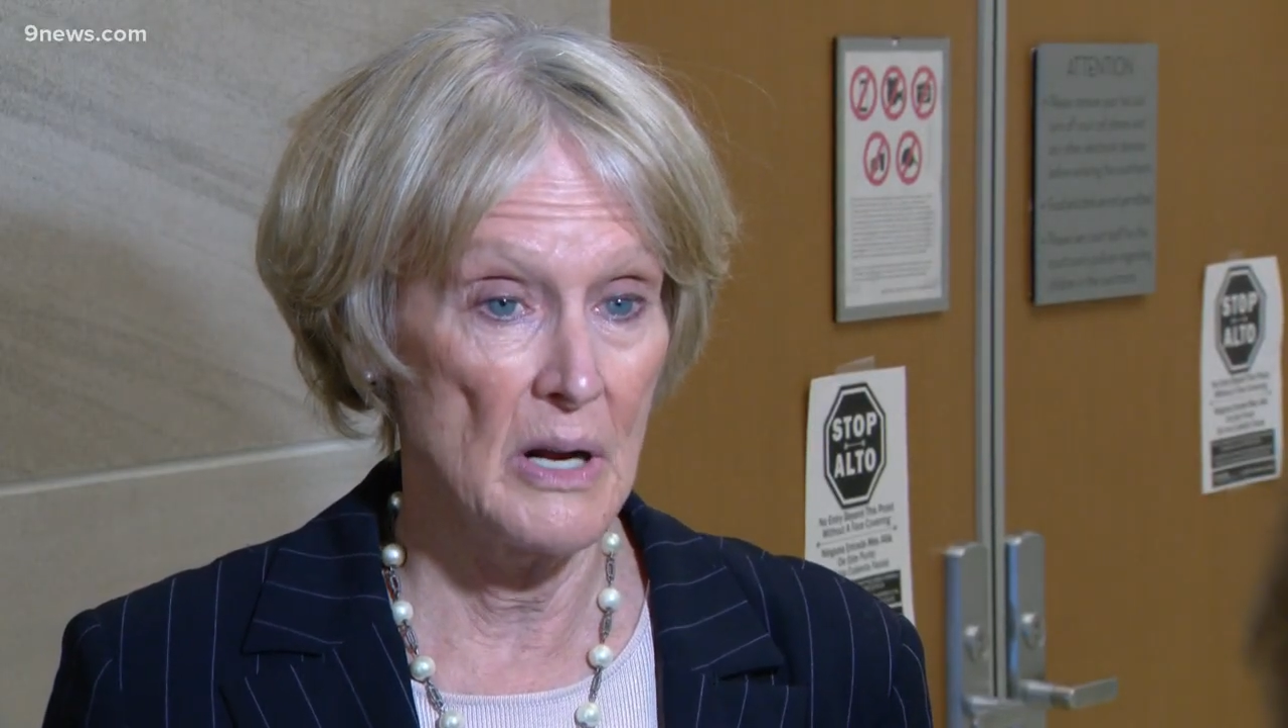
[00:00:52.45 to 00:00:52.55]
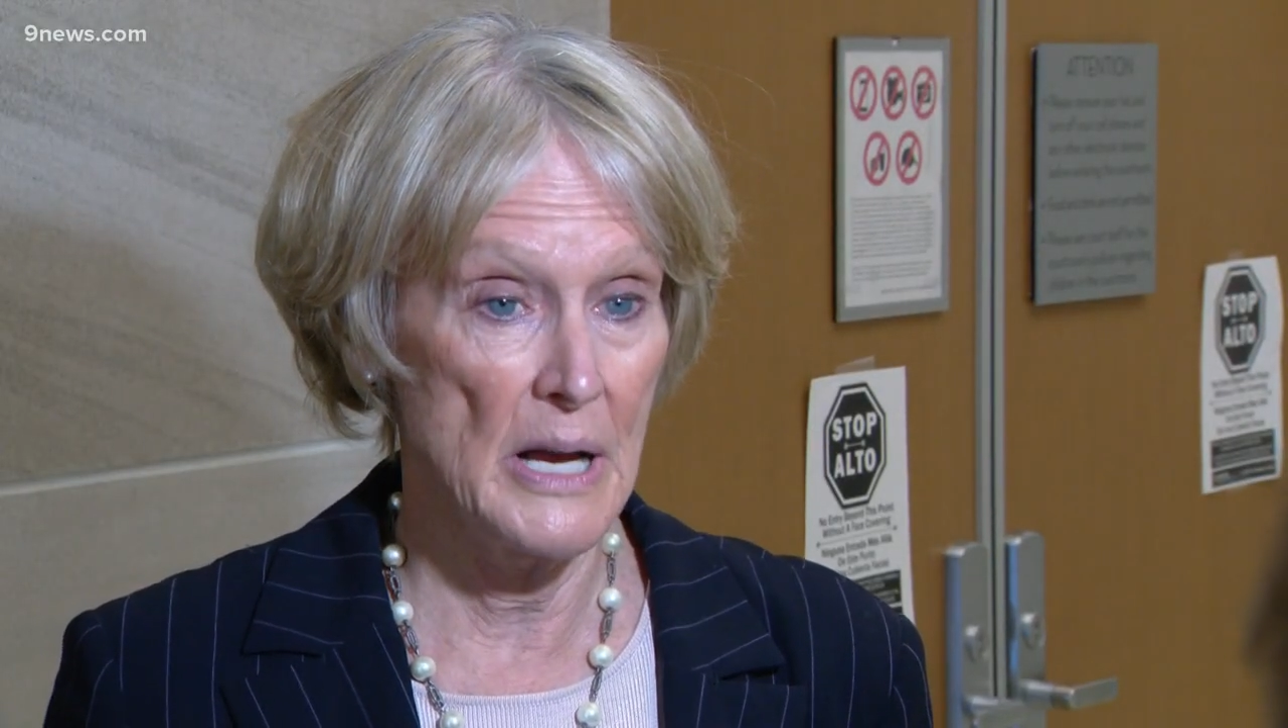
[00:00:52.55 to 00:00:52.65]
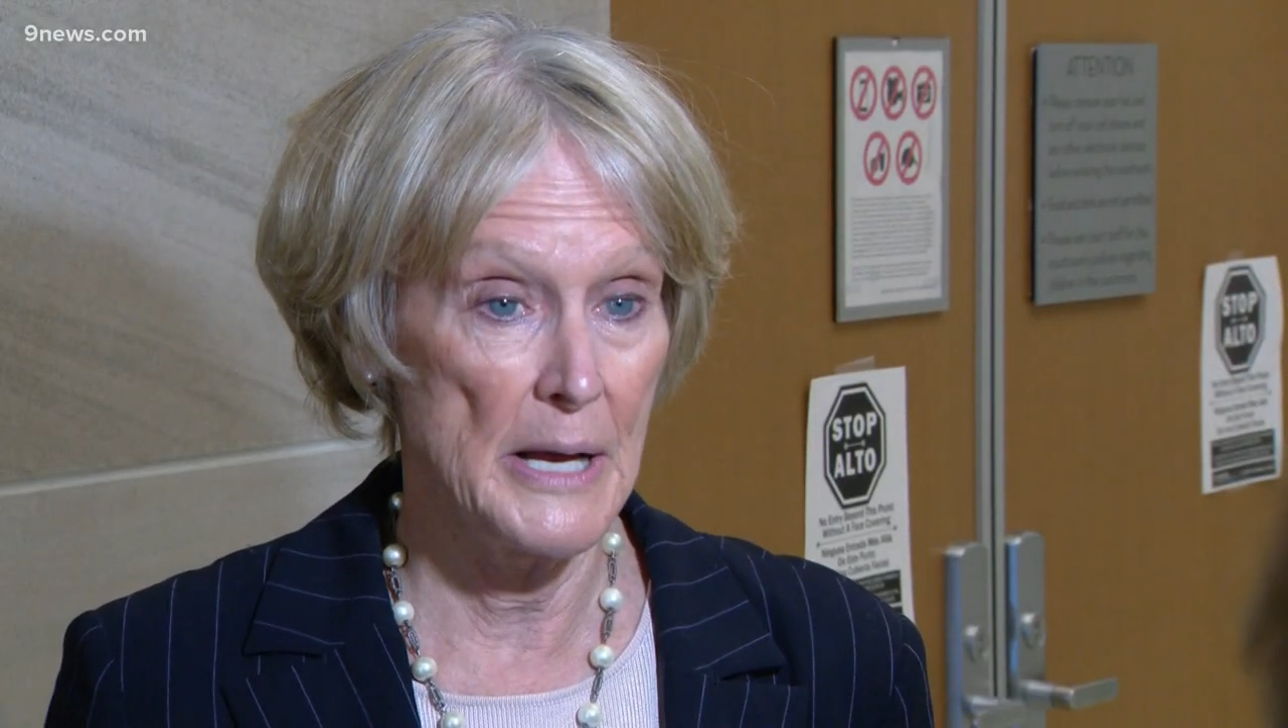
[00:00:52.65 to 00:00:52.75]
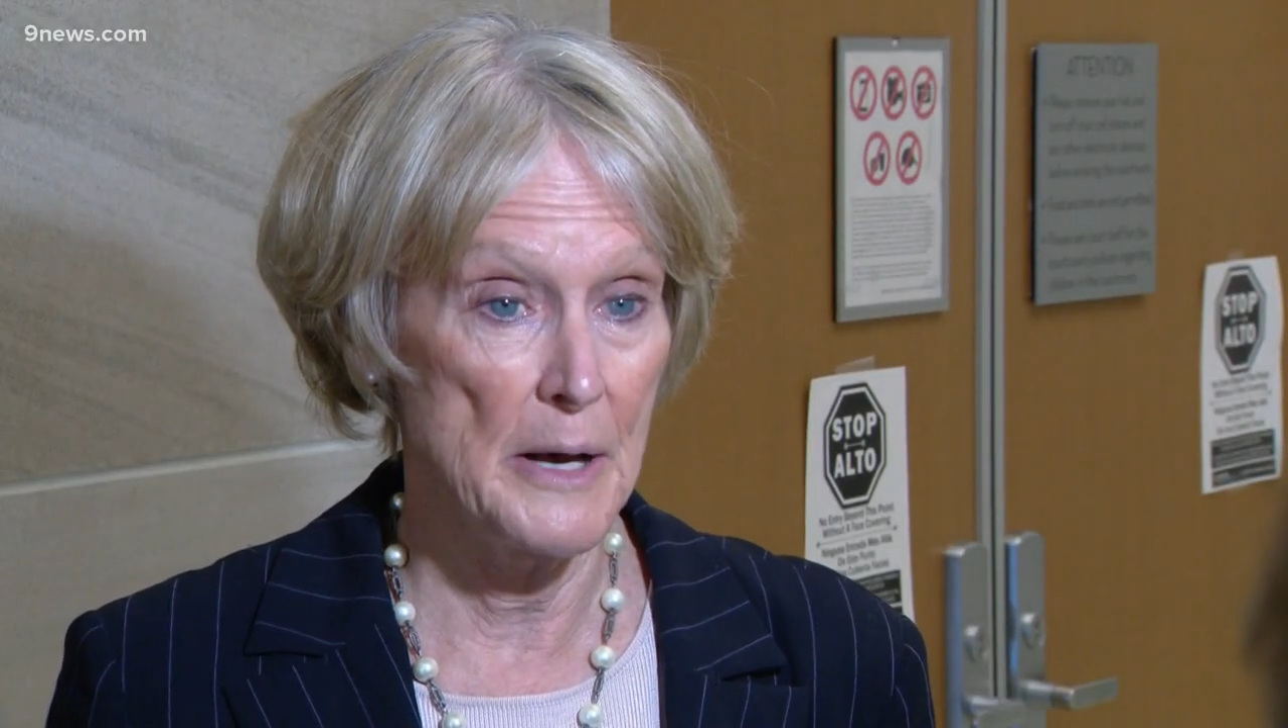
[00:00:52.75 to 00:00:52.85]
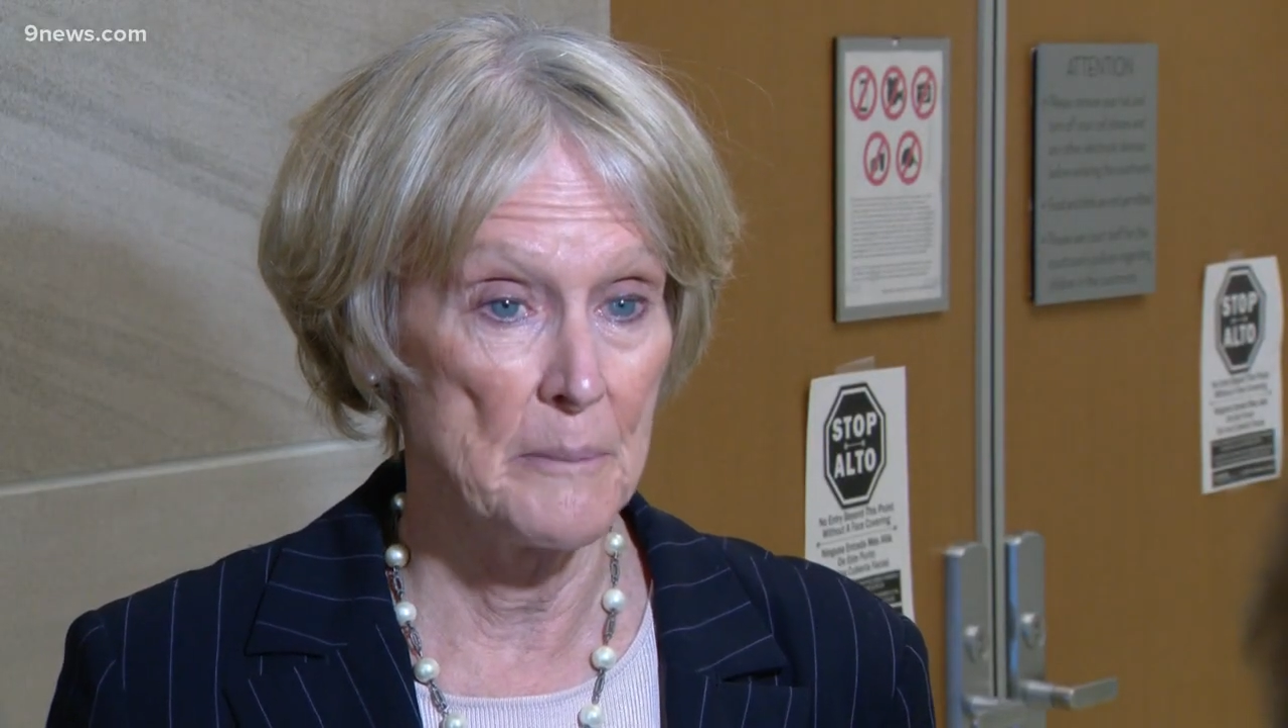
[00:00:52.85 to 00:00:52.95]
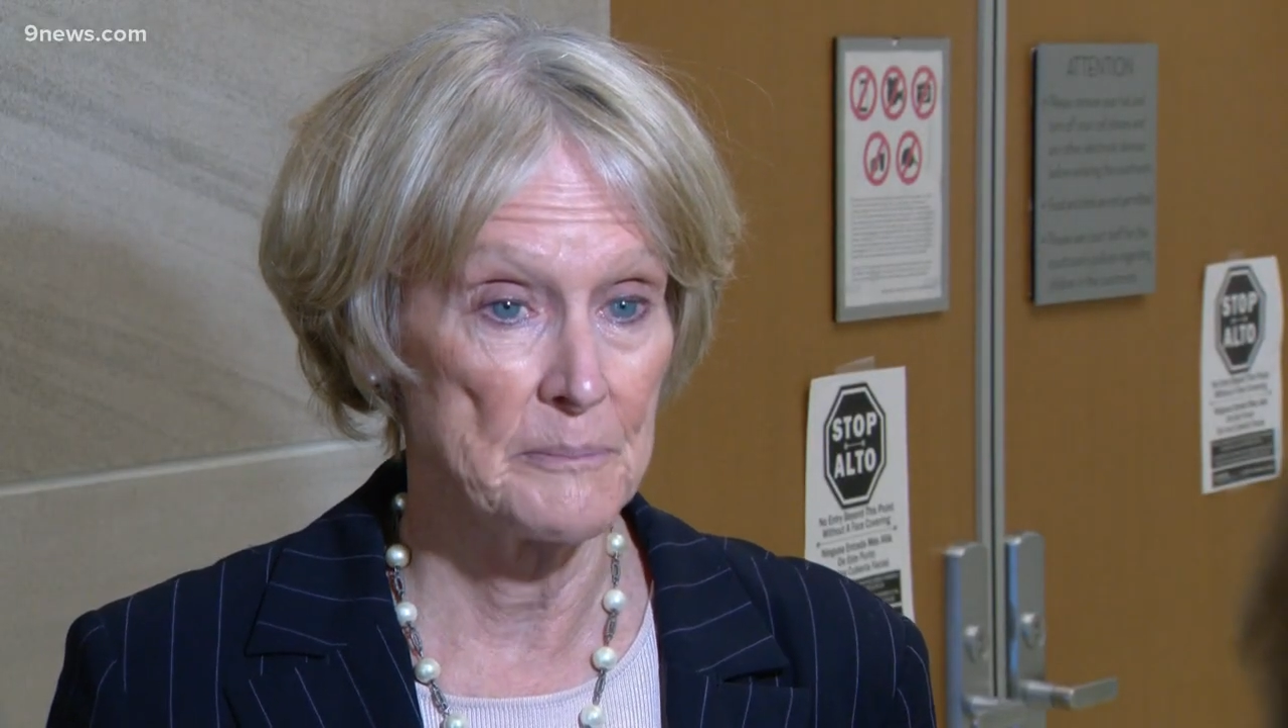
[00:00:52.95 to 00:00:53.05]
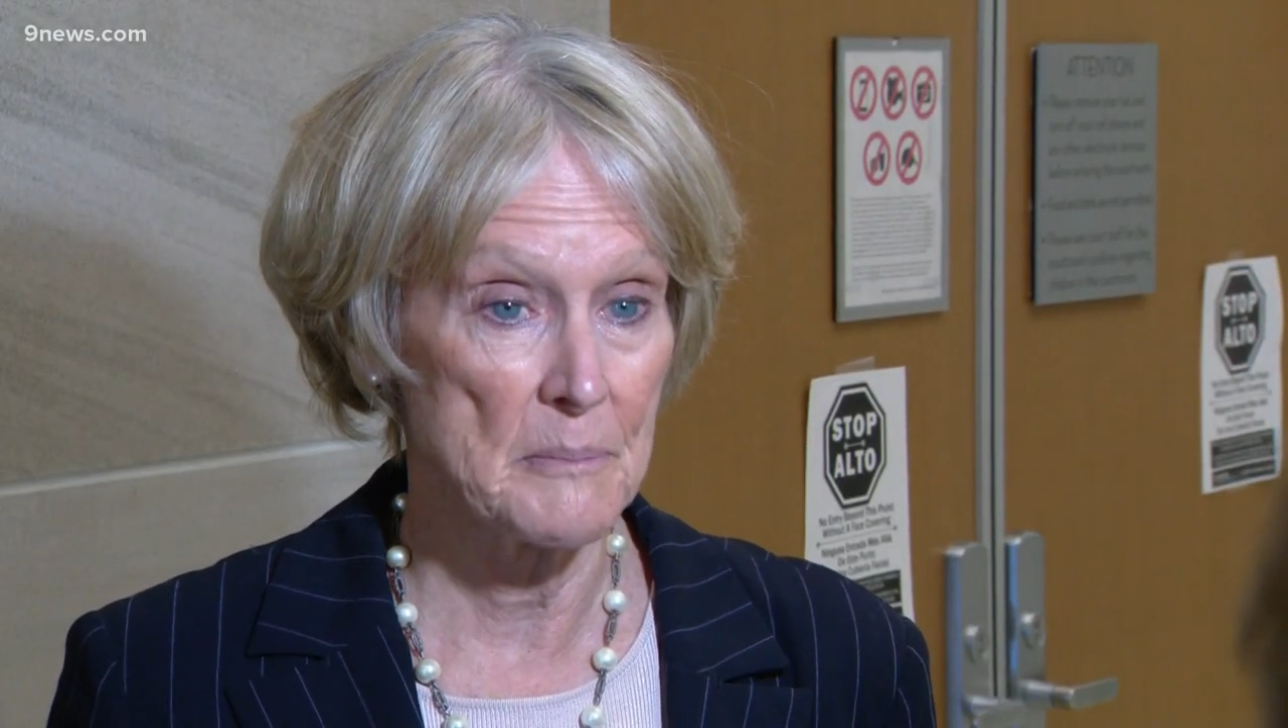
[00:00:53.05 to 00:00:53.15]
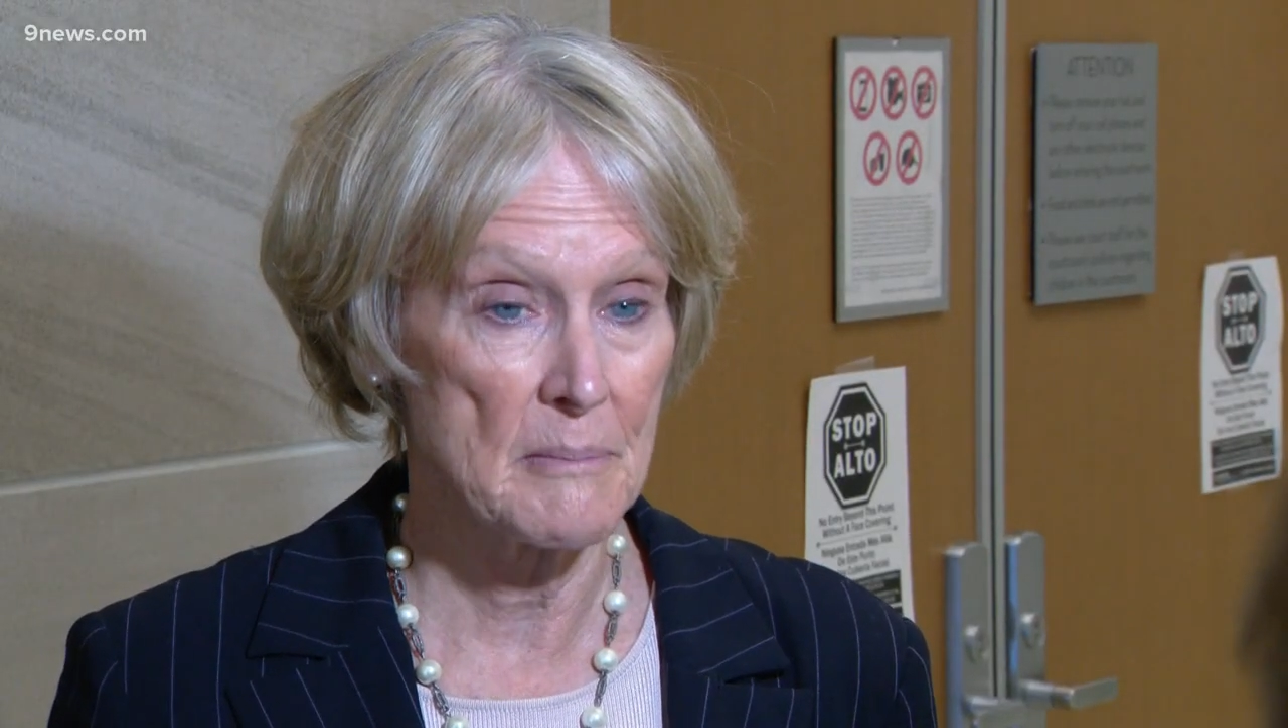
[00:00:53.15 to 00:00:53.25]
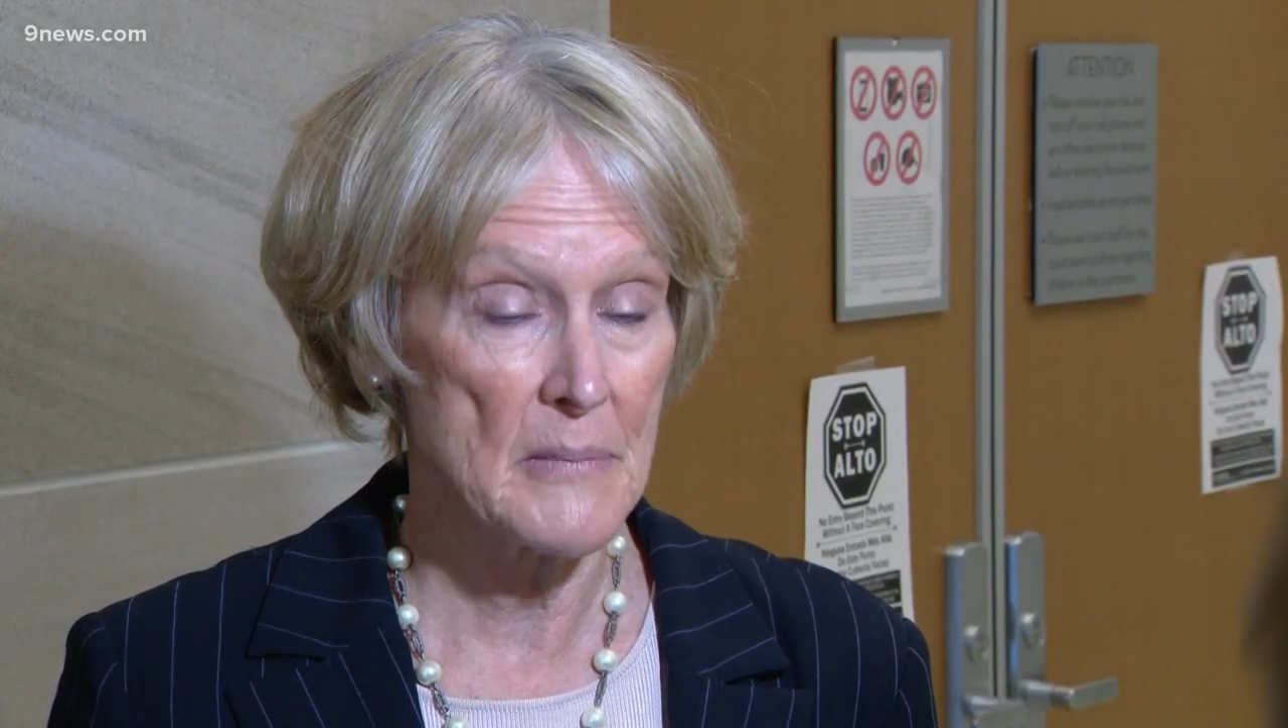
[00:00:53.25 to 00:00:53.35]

um,